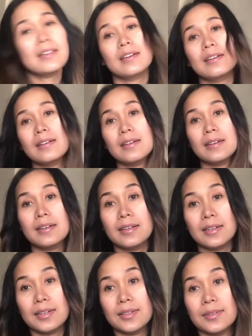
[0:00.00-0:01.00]

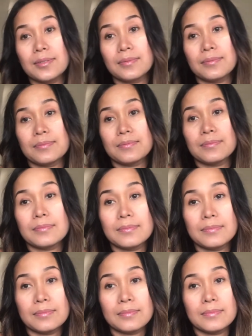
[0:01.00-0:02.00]

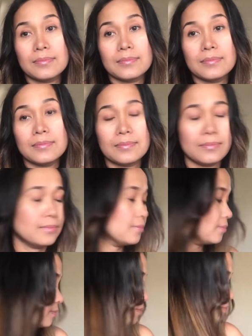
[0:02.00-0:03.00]
(silence)